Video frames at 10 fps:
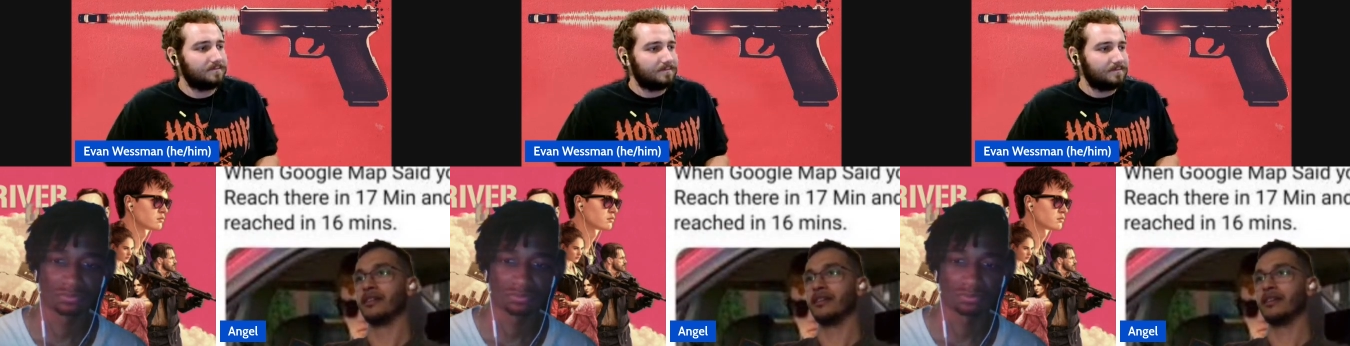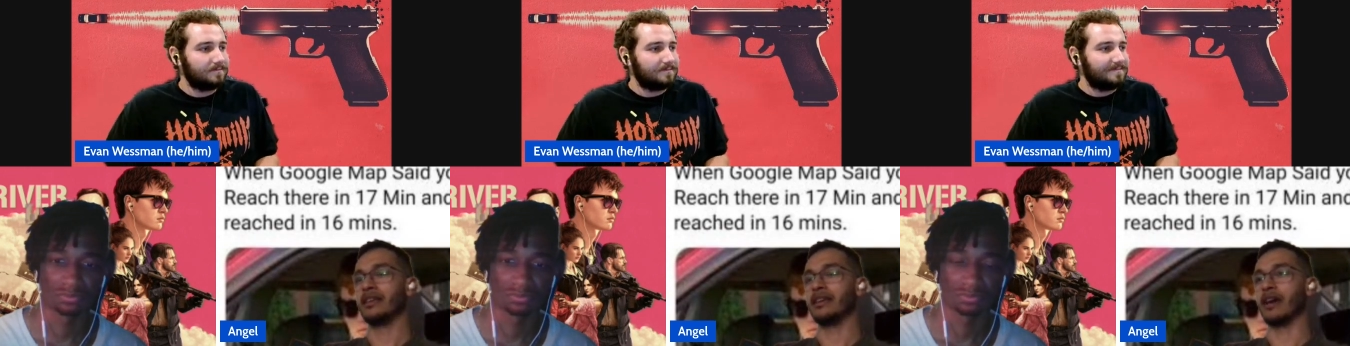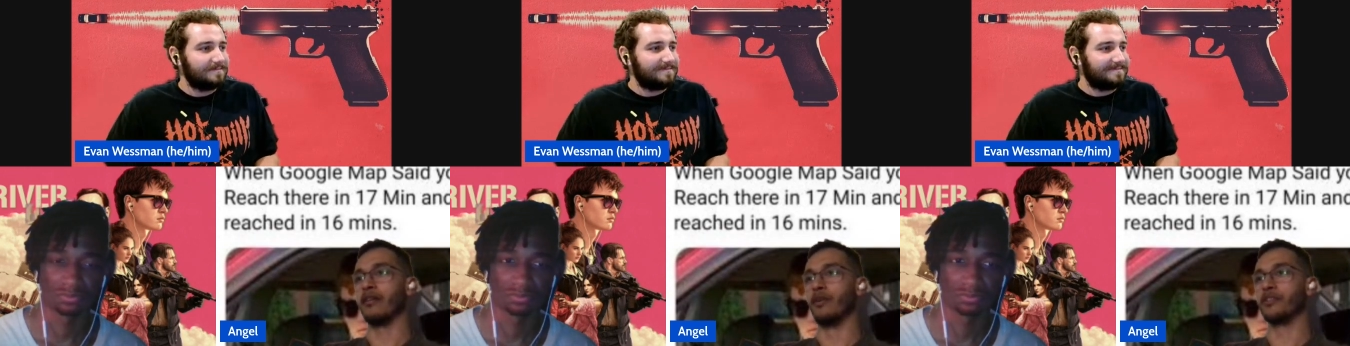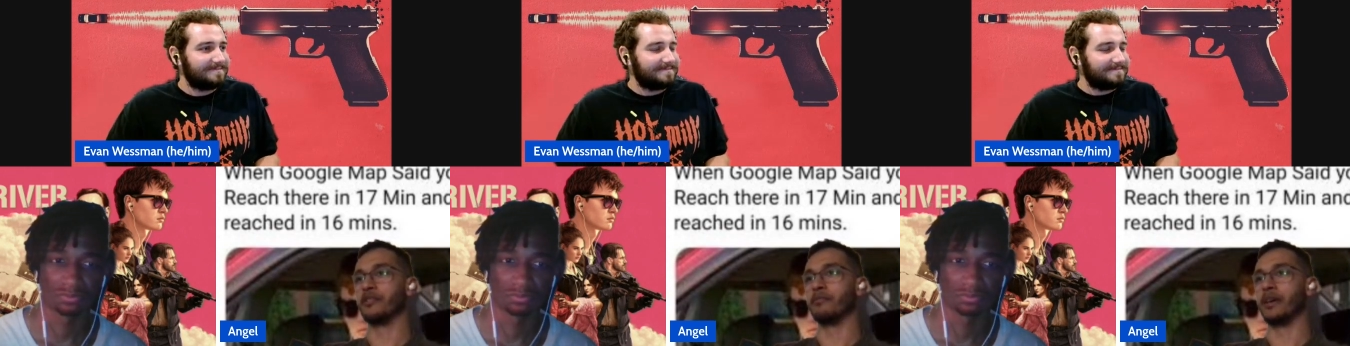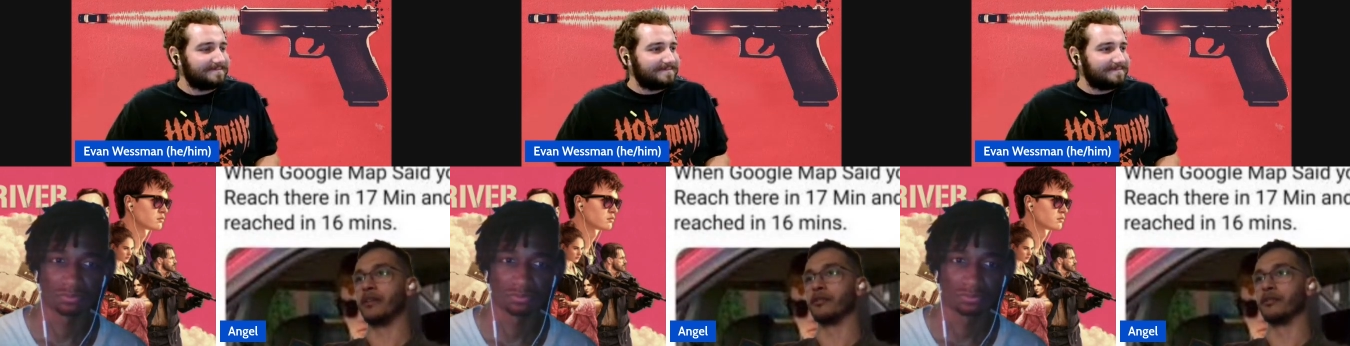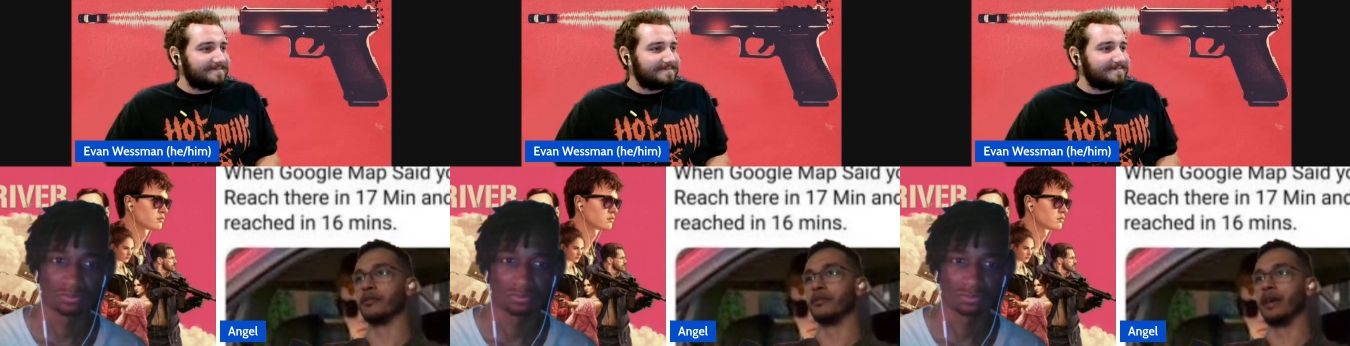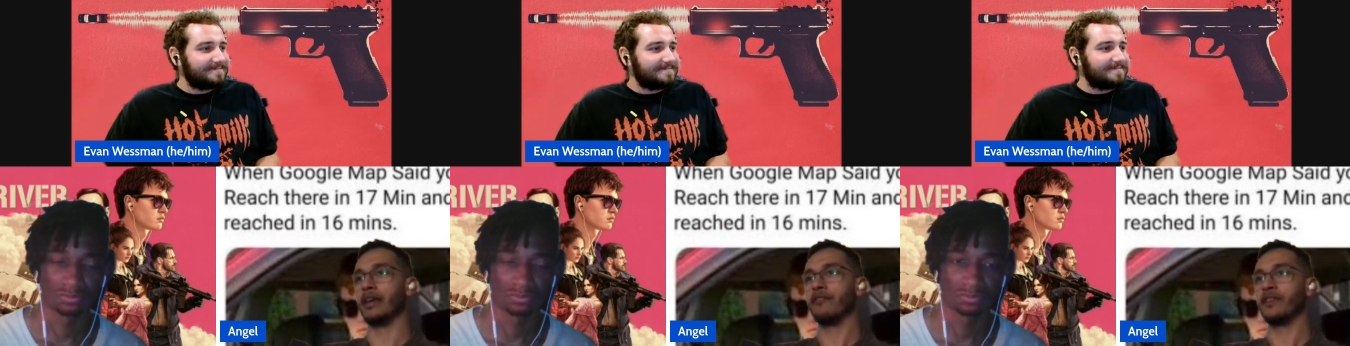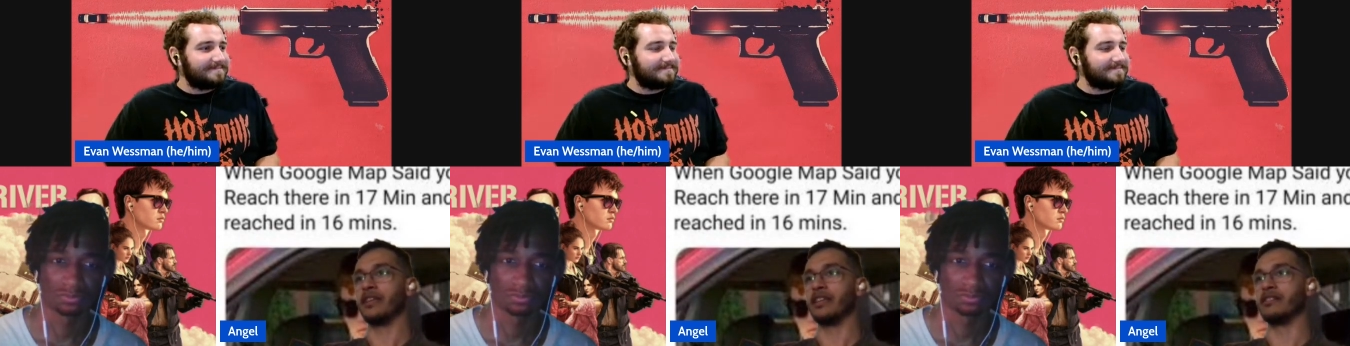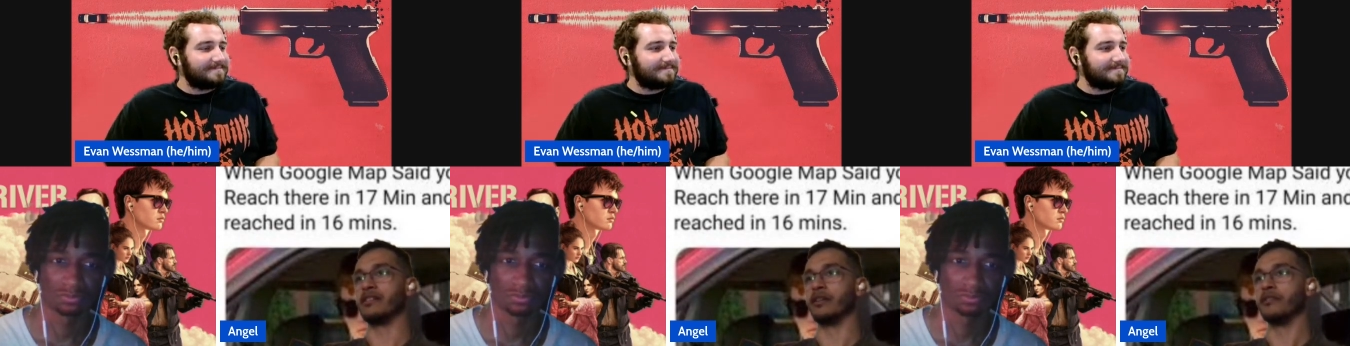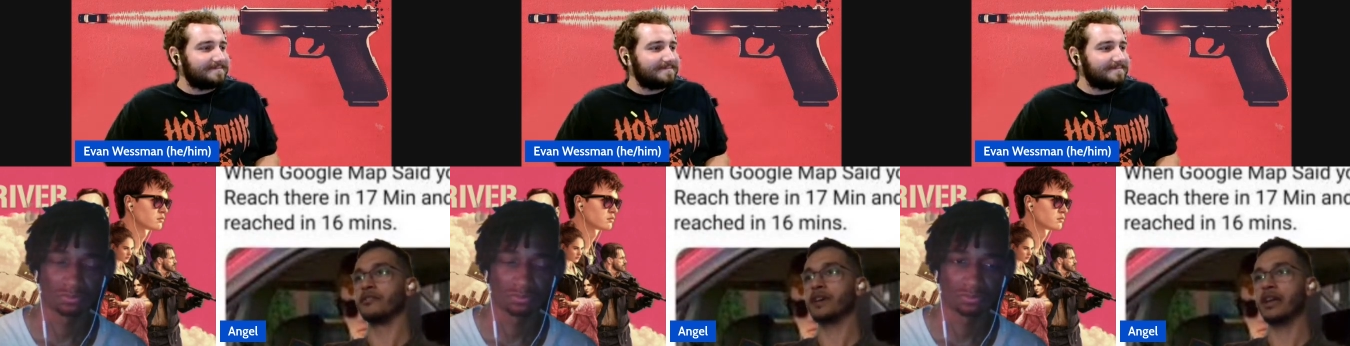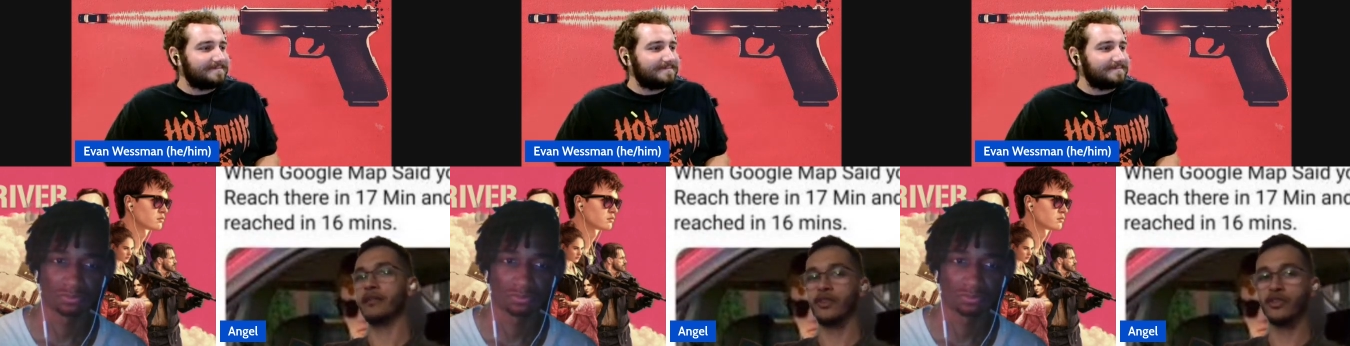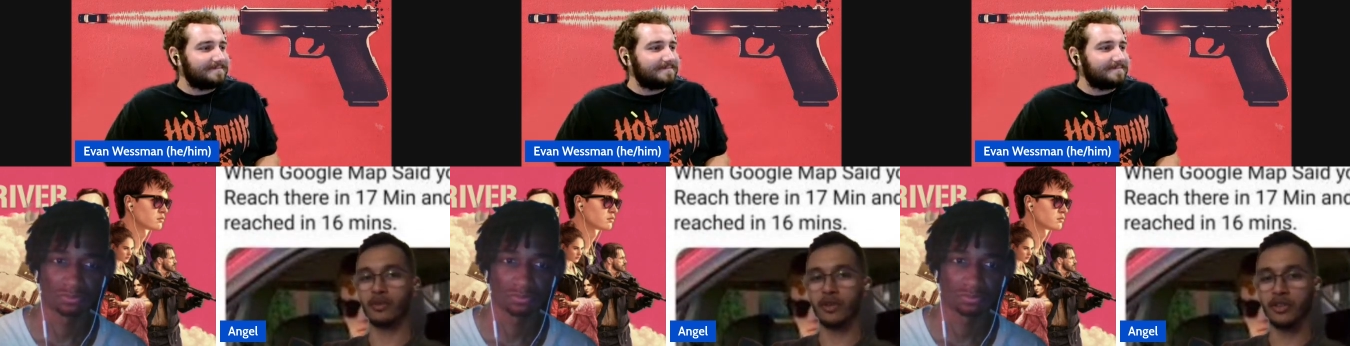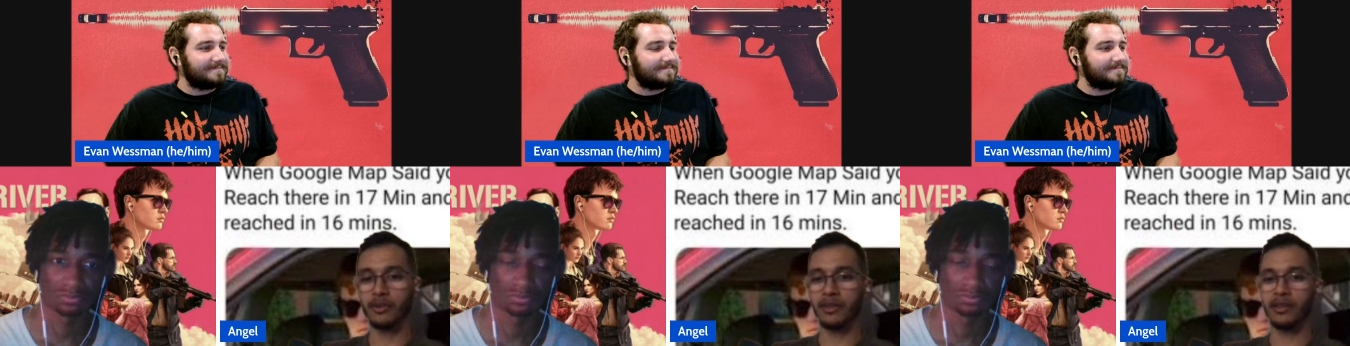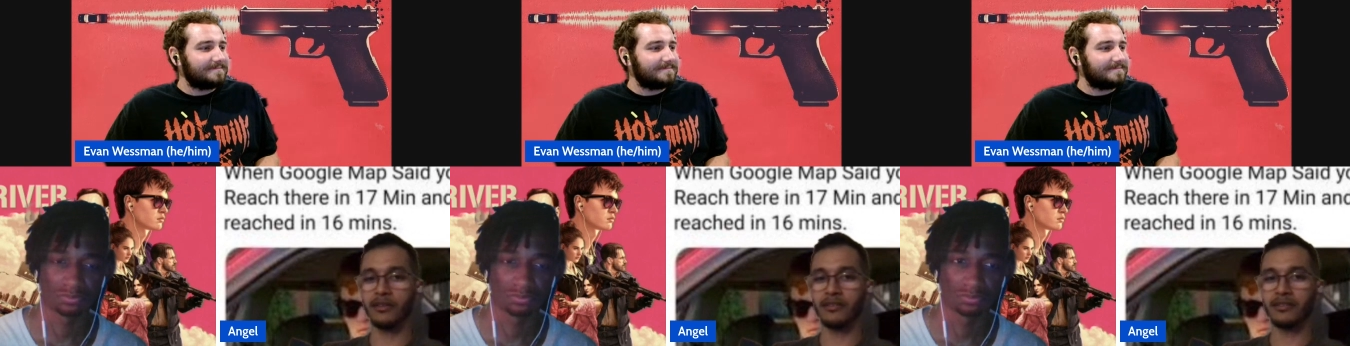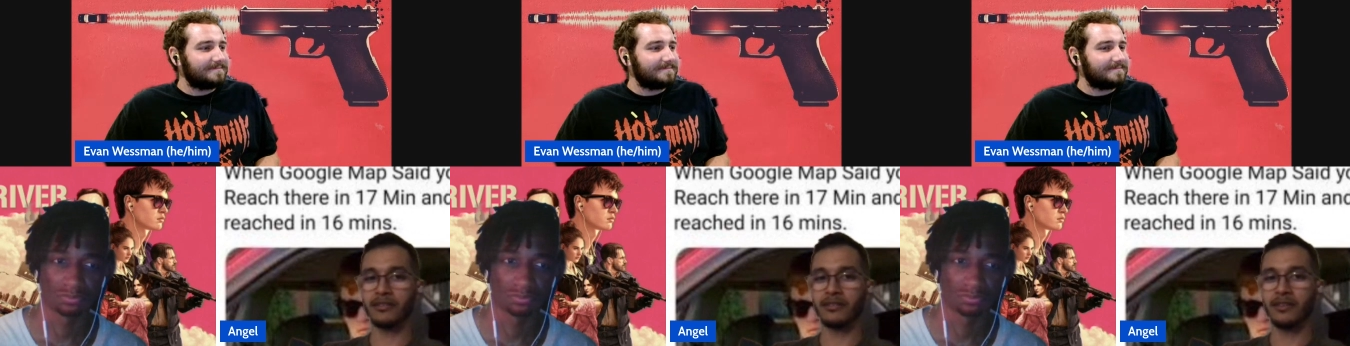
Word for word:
Speaker 1: he kind of wants a better life and he does kind of enjoy doing this